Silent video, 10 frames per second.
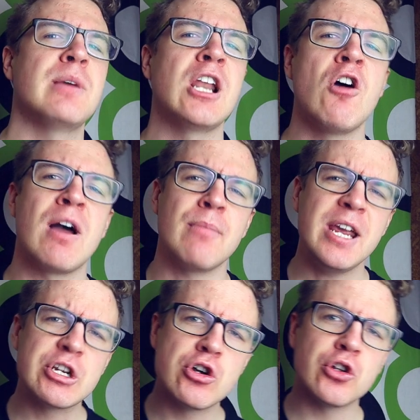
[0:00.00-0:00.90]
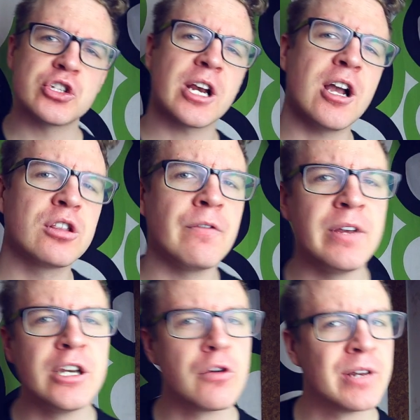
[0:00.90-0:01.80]
below, and make sure to check out the
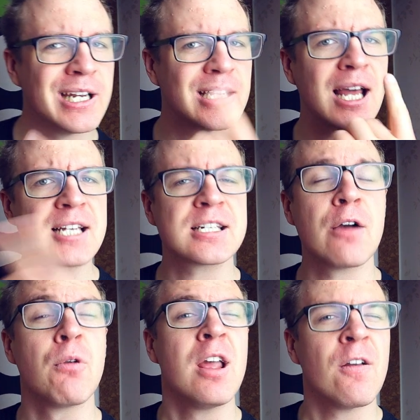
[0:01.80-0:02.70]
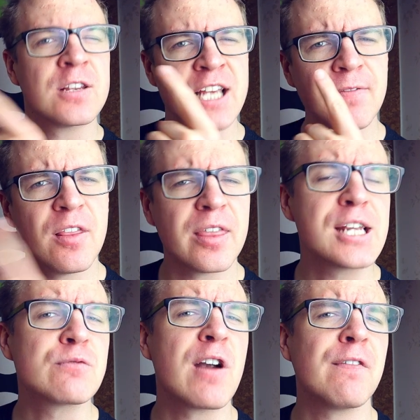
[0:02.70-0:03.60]
video we did last time, 7
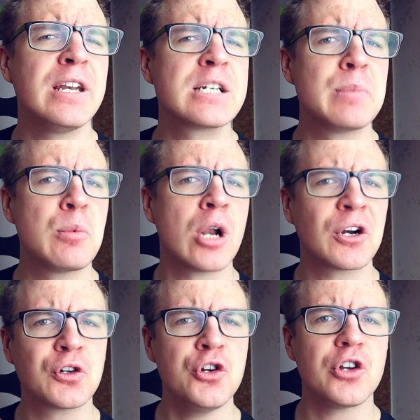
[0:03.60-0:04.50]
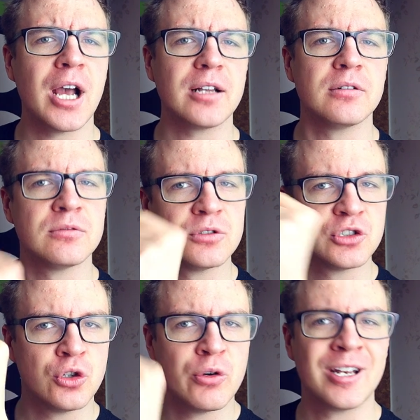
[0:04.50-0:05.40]
things where Finnish people are good at.
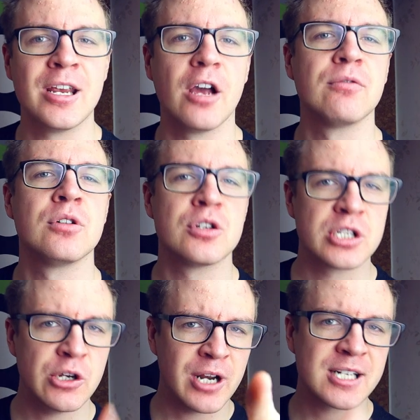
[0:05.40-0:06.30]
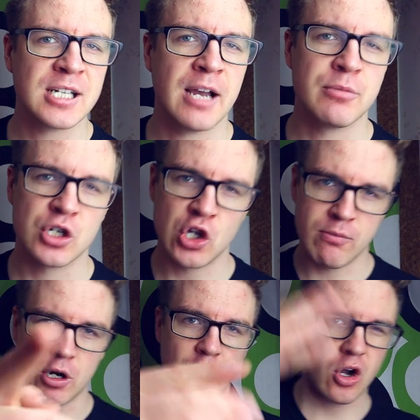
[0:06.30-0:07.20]
Do it here. See you next time. So
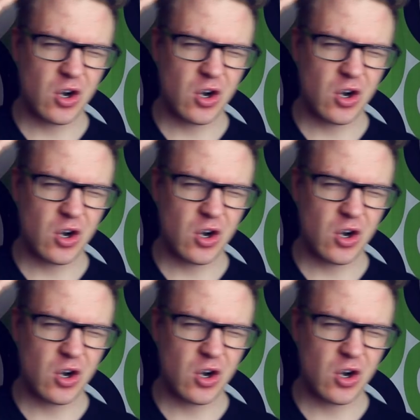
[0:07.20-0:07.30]
moro.